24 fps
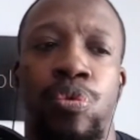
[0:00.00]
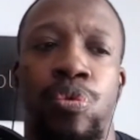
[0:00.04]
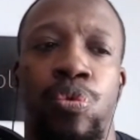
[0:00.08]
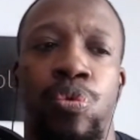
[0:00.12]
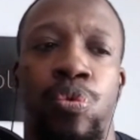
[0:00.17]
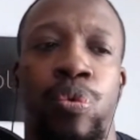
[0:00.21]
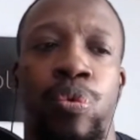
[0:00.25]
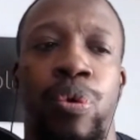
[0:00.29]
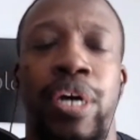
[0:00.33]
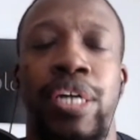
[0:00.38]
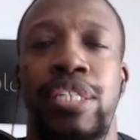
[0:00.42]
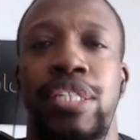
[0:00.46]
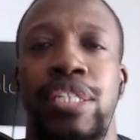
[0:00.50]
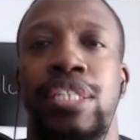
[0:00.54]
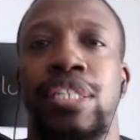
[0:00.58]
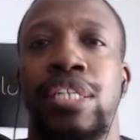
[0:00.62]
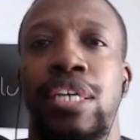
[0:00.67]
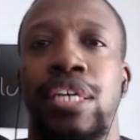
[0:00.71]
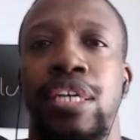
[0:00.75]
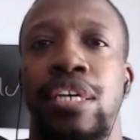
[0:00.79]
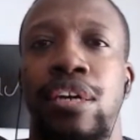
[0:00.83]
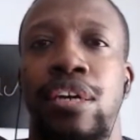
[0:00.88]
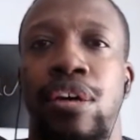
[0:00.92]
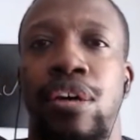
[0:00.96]
what
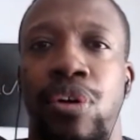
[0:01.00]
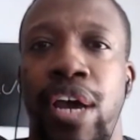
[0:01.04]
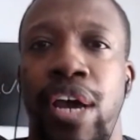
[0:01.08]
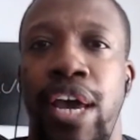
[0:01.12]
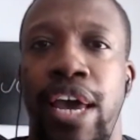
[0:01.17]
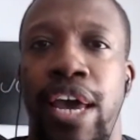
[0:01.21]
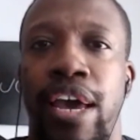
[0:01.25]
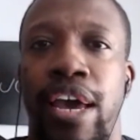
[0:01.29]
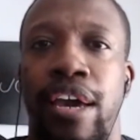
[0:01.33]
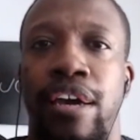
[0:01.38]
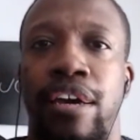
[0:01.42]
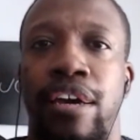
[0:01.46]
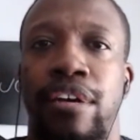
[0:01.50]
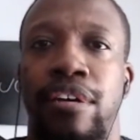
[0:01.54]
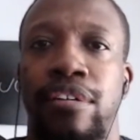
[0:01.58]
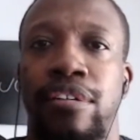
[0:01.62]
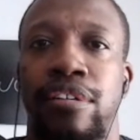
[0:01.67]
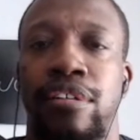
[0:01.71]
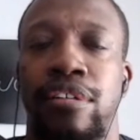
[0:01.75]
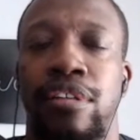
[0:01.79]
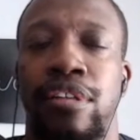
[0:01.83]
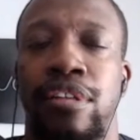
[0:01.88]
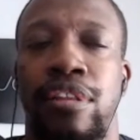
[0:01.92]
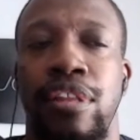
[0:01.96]
CEO hack
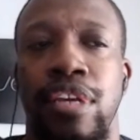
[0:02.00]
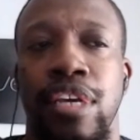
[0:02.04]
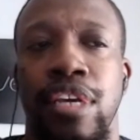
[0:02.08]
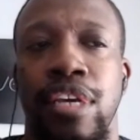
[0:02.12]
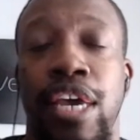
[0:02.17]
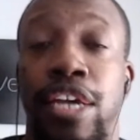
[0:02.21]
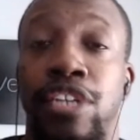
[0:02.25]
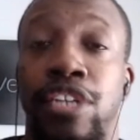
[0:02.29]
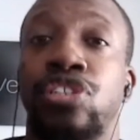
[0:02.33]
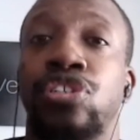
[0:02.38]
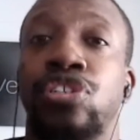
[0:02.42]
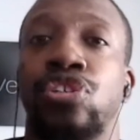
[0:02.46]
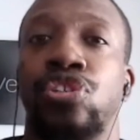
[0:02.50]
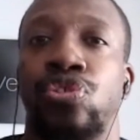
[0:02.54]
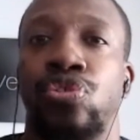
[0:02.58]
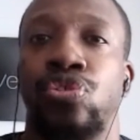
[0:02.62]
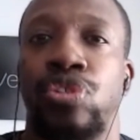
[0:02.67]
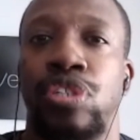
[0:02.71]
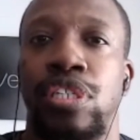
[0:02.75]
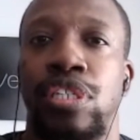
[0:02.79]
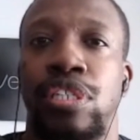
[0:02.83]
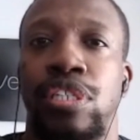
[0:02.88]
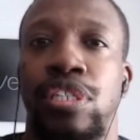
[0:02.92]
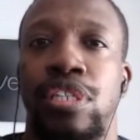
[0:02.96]
the guest
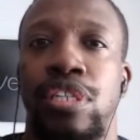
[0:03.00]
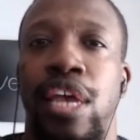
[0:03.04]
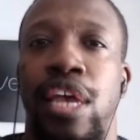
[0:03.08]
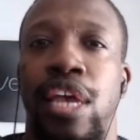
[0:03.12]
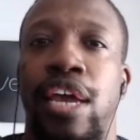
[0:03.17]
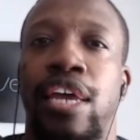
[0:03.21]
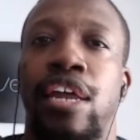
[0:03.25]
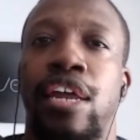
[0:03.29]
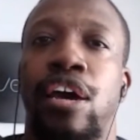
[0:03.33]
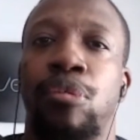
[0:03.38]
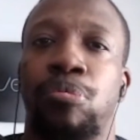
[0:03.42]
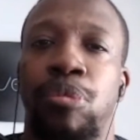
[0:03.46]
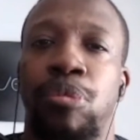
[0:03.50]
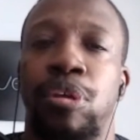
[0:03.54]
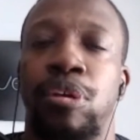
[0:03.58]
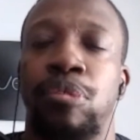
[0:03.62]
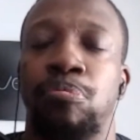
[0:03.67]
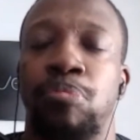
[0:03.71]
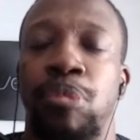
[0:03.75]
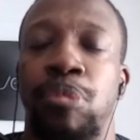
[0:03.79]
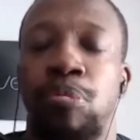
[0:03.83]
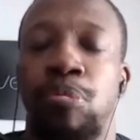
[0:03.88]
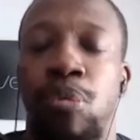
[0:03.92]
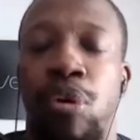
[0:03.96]
uses that could help them
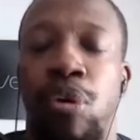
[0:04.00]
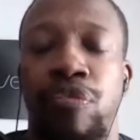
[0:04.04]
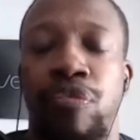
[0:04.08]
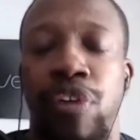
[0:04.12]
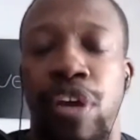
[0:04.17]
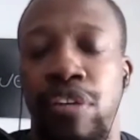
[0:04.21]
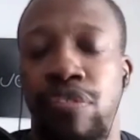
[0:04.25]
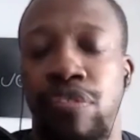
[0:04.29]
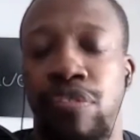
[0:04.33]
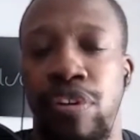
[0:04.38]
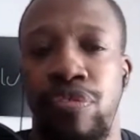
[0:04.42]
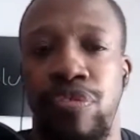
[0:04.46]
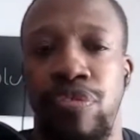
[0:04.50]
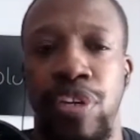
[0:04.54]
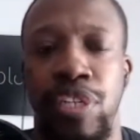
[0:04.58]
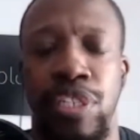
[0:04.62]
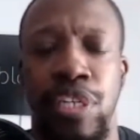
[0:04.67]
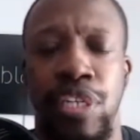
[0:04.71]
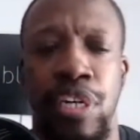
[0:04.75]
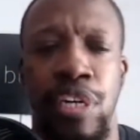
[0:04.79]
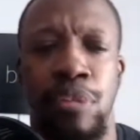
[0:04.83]
be more effective and efficient.